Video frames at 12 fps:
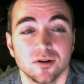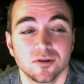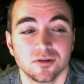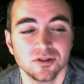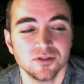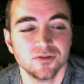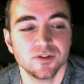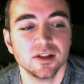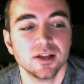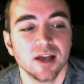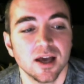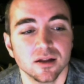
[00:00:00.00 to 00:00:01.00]
Just
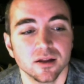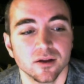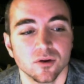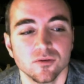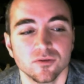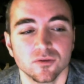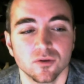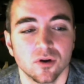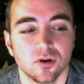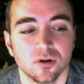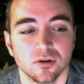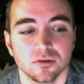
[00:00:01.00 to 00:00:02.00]
feeling kind of like
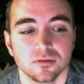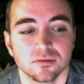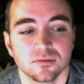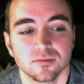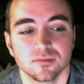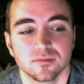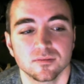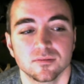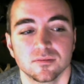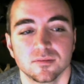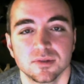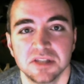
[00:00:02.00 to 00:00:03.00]
overall
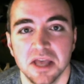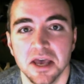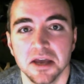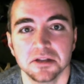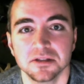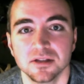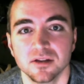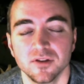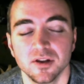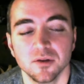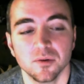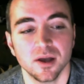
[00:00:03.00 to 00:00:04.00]
sad and stuff
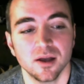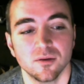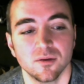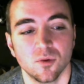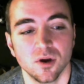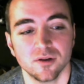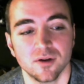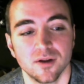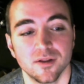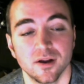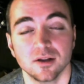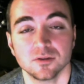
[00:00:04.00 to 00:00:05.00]
anyway, walking around
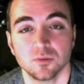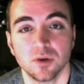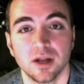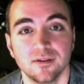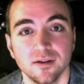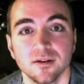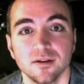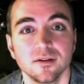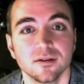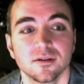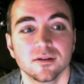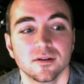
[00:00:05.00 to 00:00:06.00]
there because of what I did.
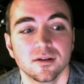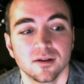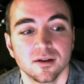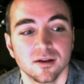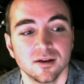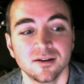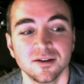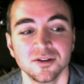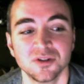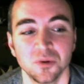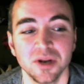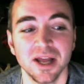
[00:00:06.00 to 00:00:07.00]

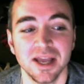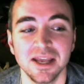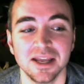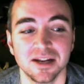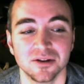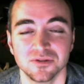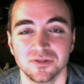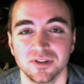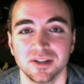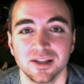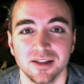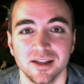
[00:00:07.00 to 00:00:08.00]
So what I ate, I was
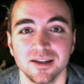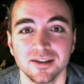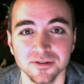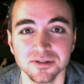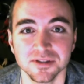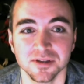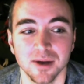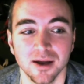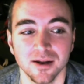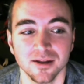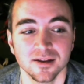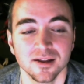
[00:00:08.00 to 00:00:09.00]
feeling like guilty about
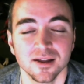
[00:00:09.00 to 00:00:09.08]
it.